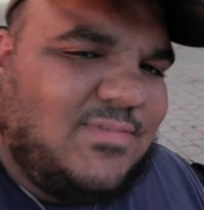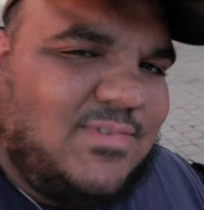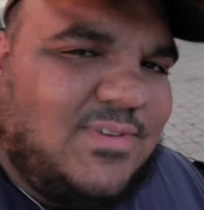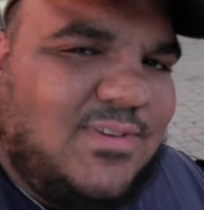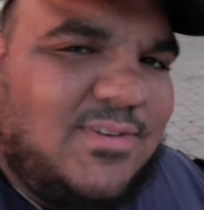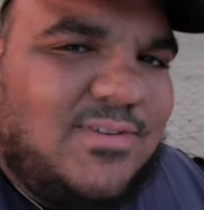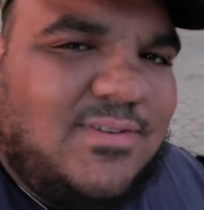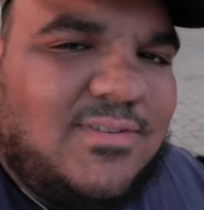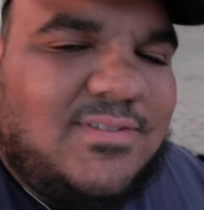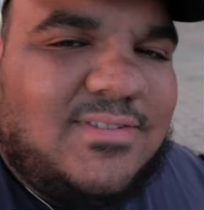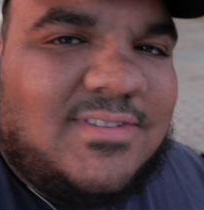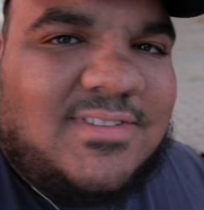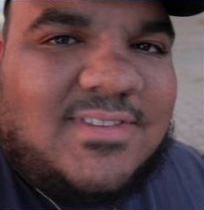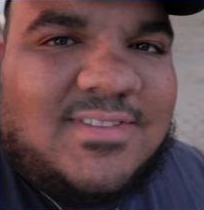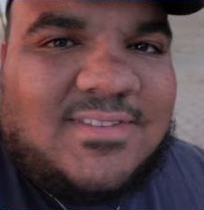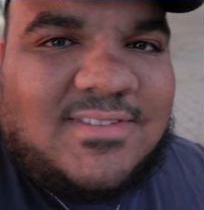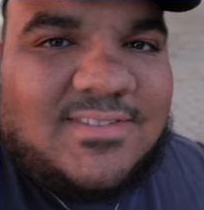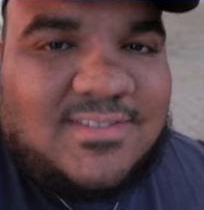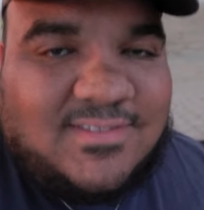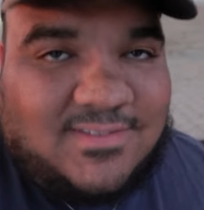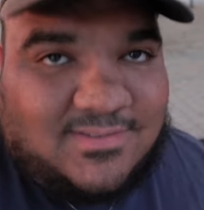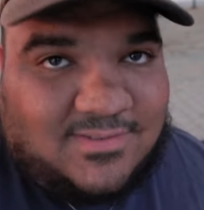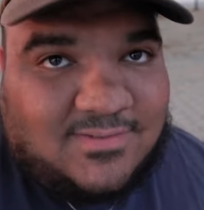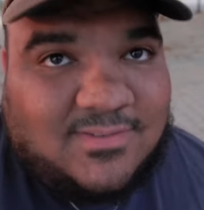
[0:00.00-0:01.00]
You used
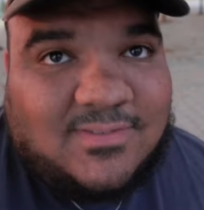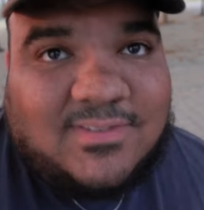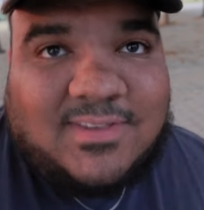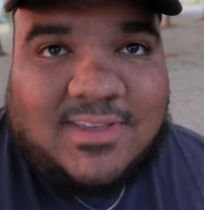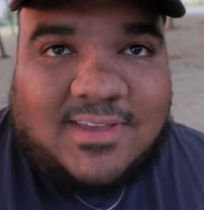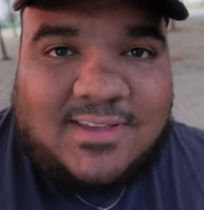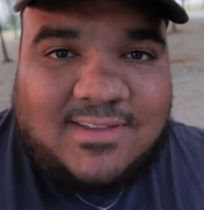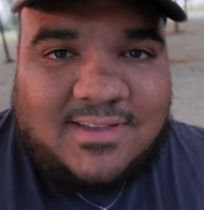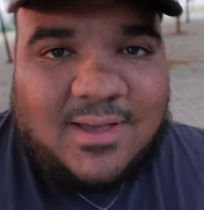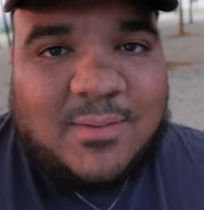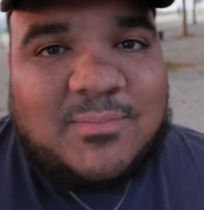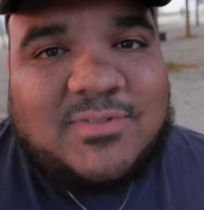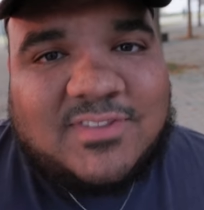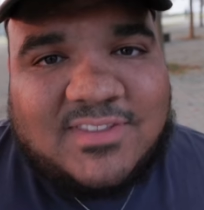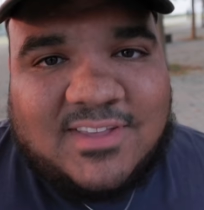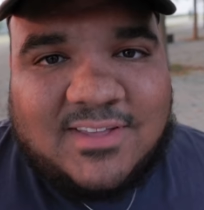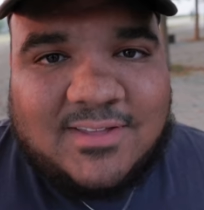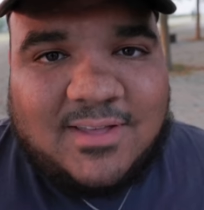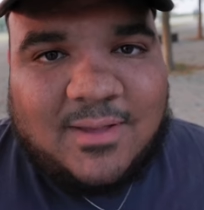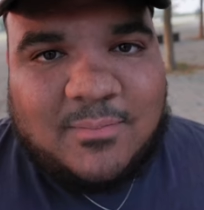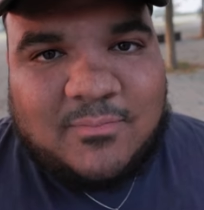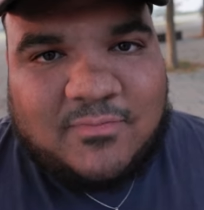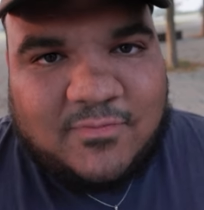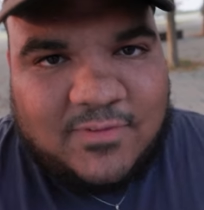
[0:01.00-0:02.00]
I'm see, I'm
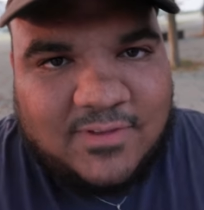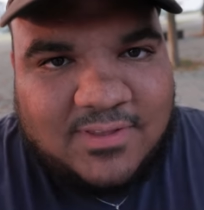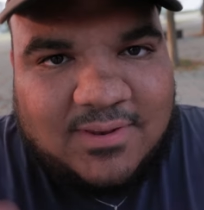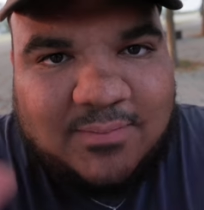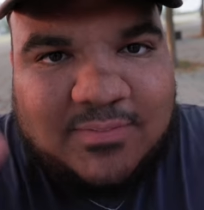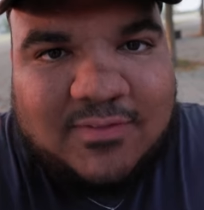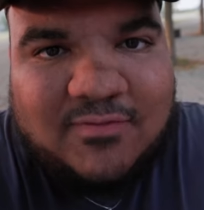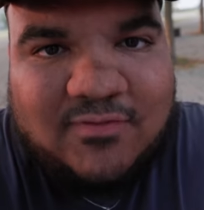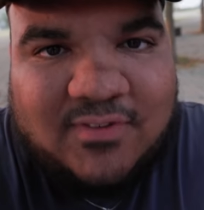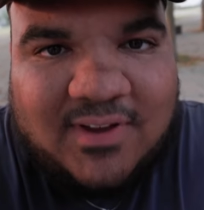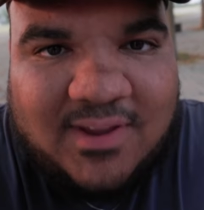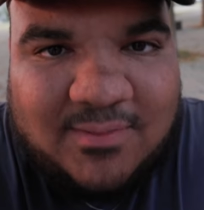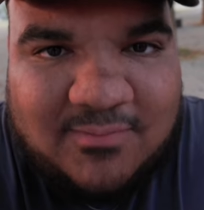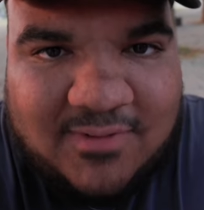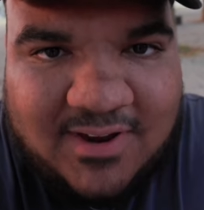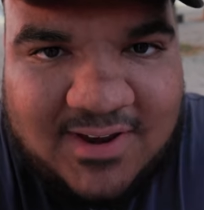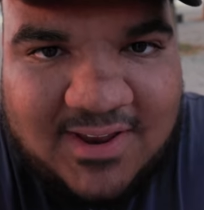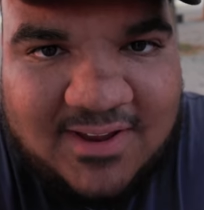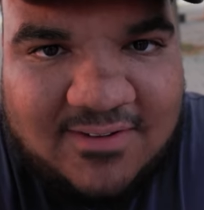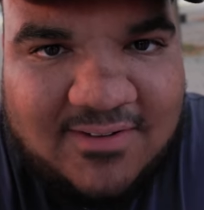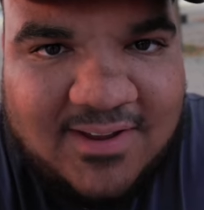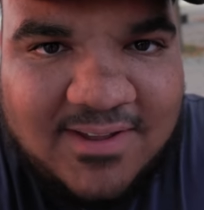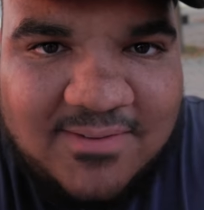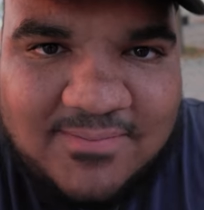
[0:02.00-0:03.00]
still I'm filling up the frame right
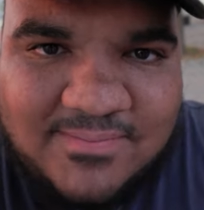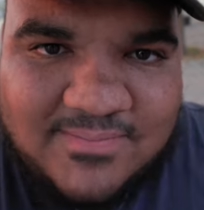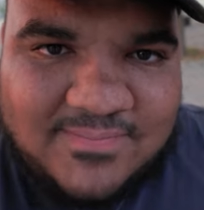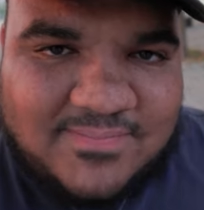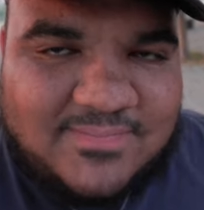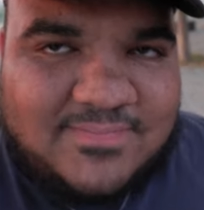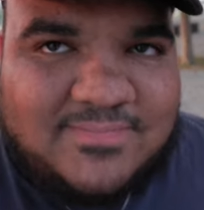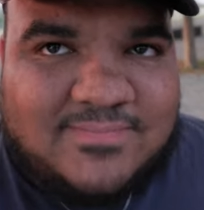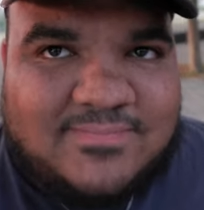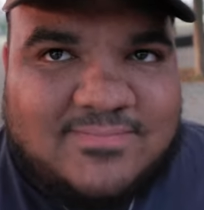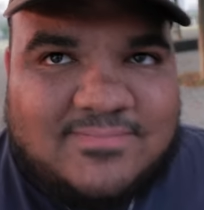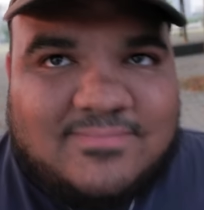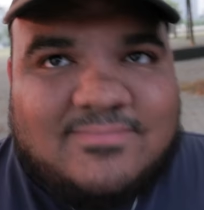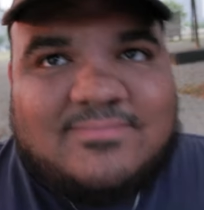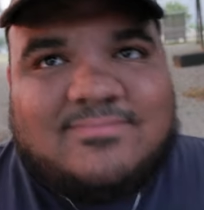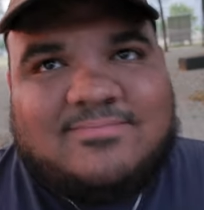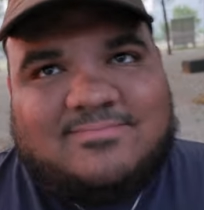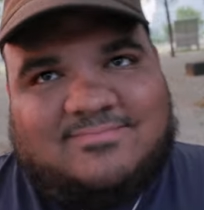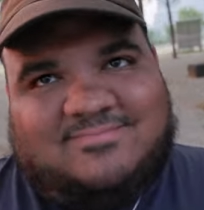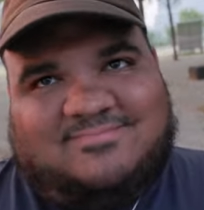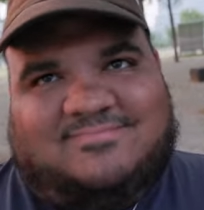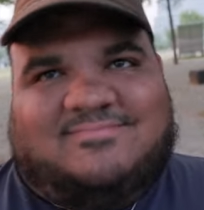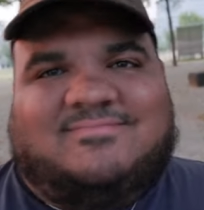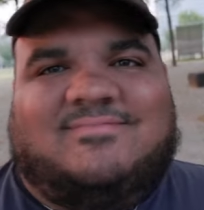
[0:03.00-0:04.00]
now, right?
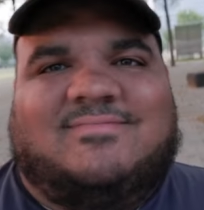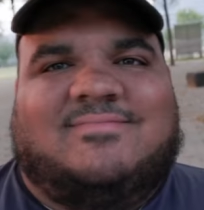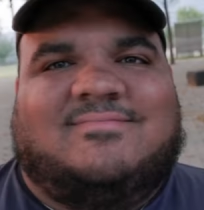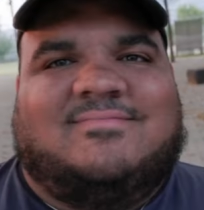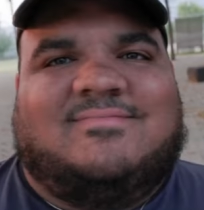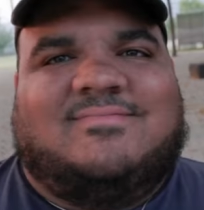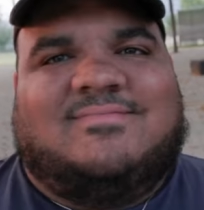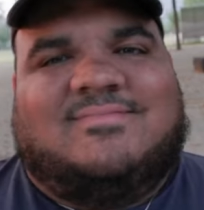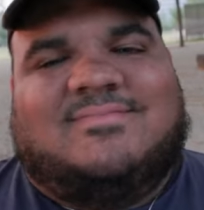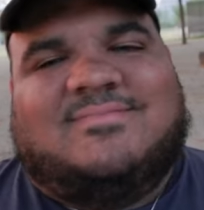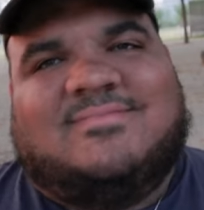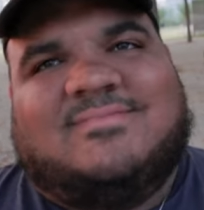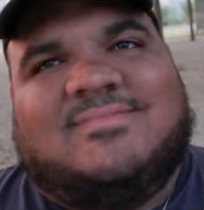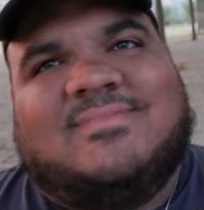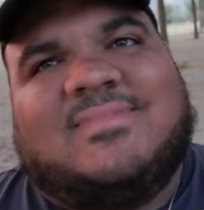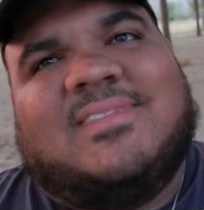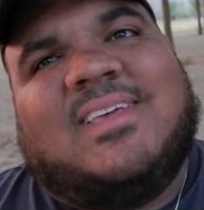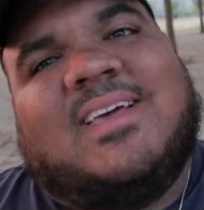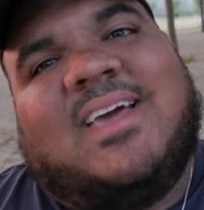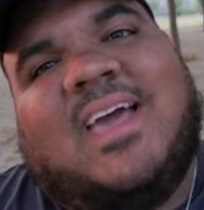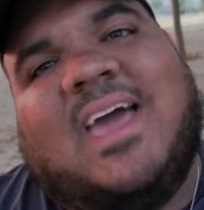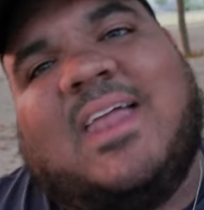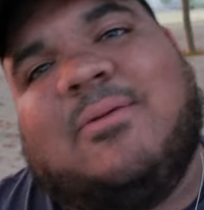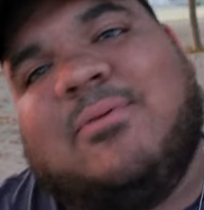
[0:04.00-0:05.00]
Looking pretty
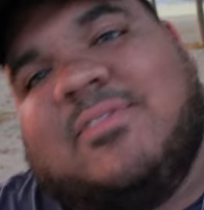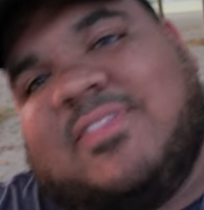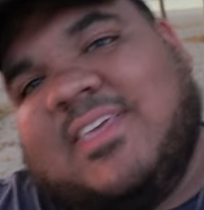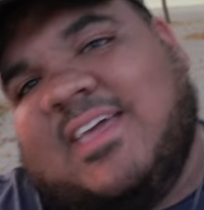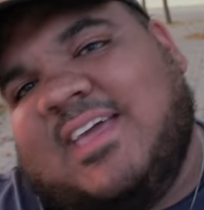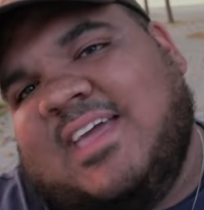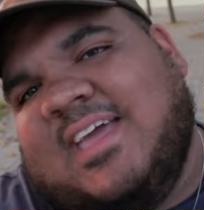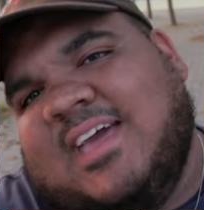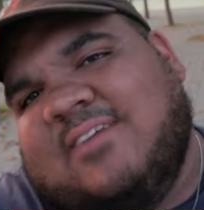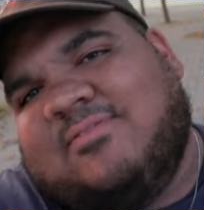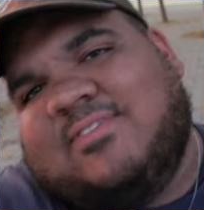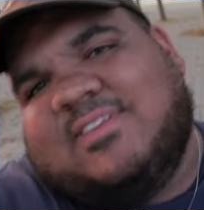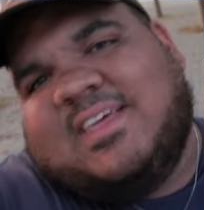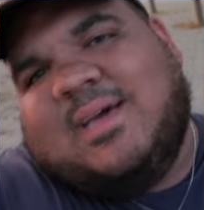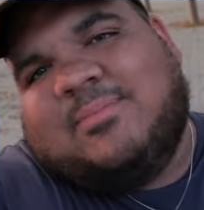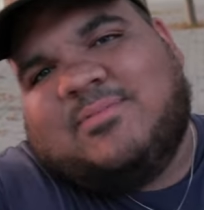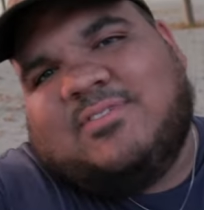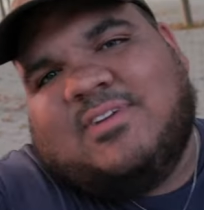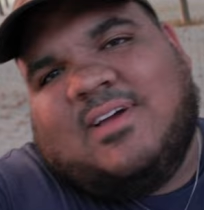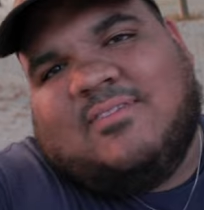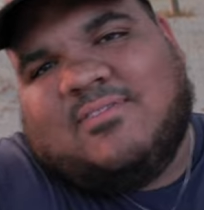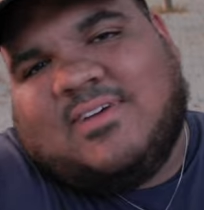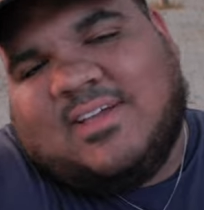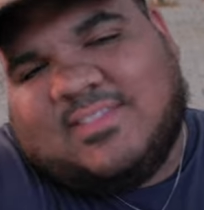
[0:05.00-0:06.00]
good. And with the EF
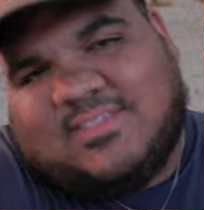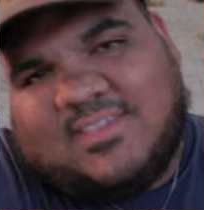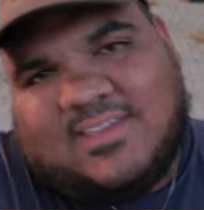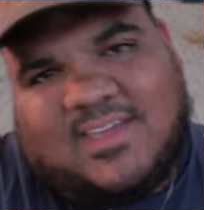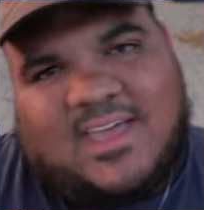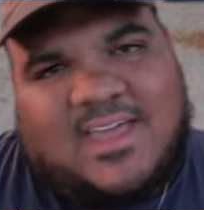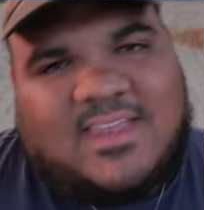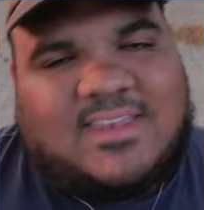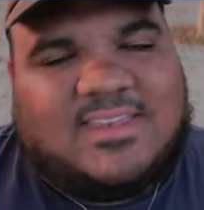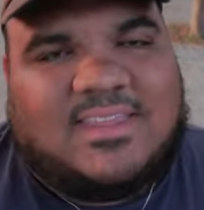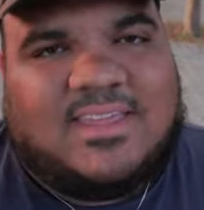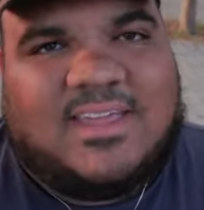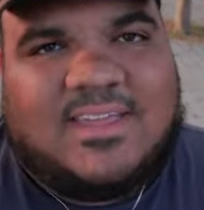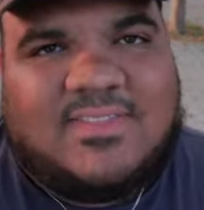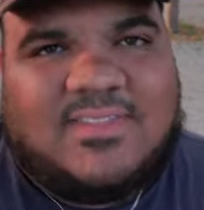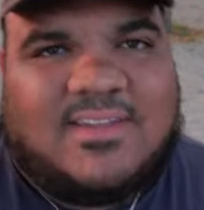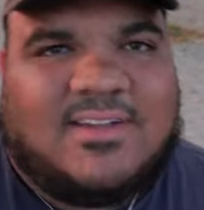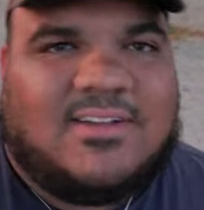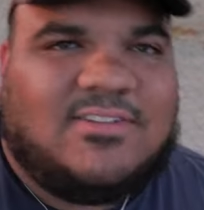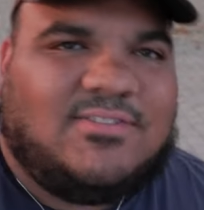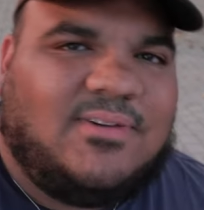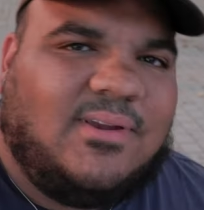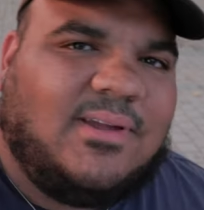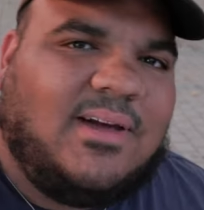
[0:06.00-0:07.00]
adapter, I've got the ND in
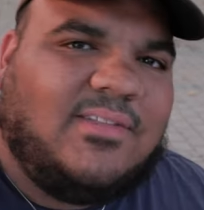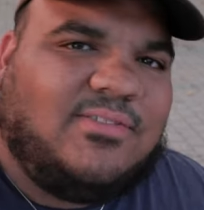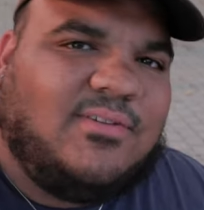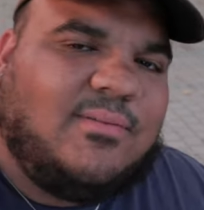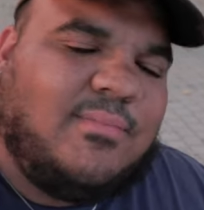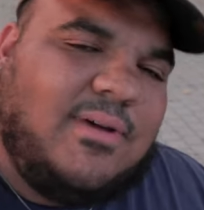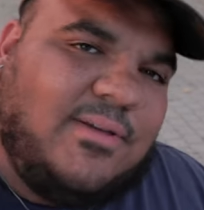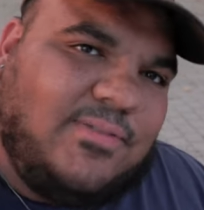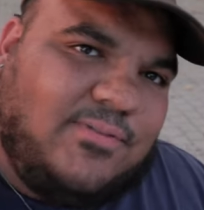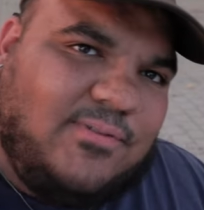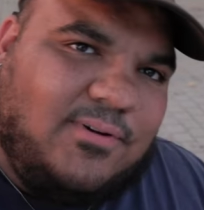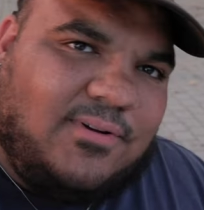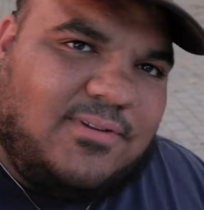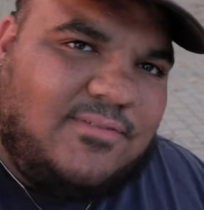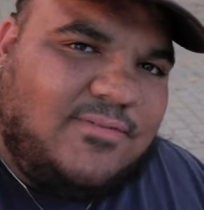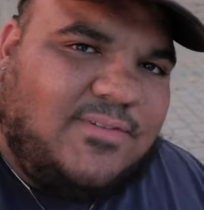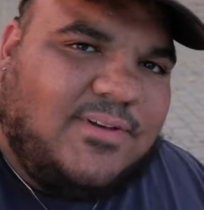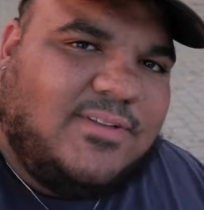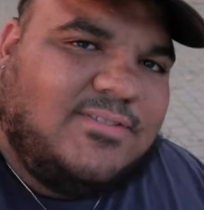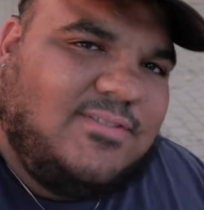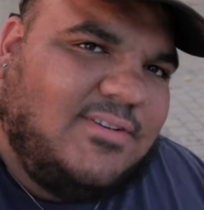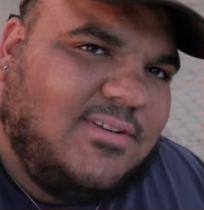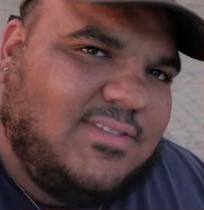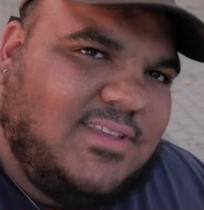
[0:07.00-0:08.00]
there, so I don't have to worry about throwing a
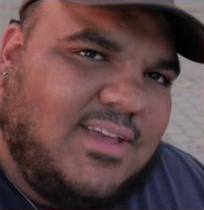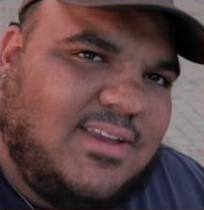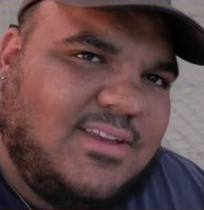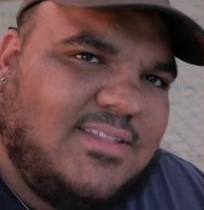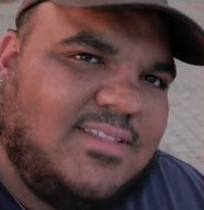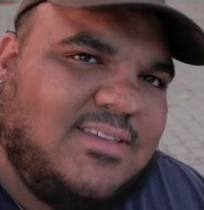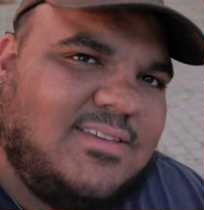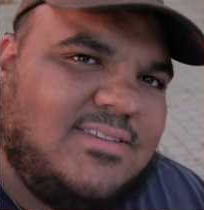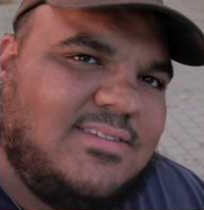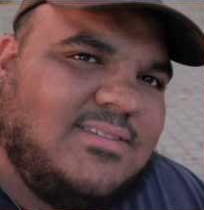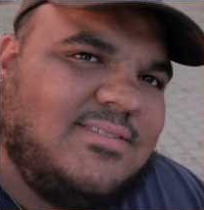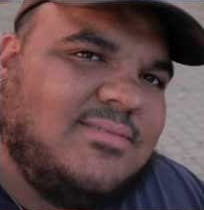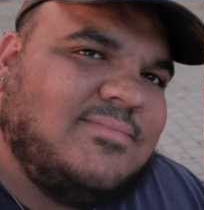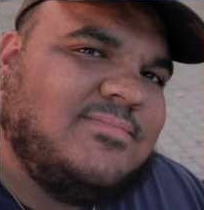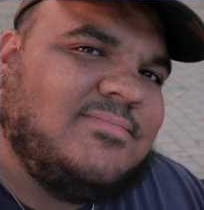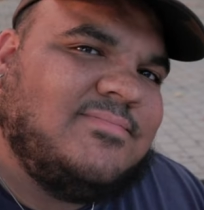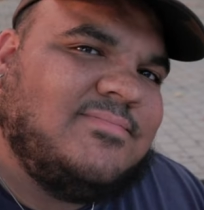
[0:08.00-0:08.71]
filter at the end of this.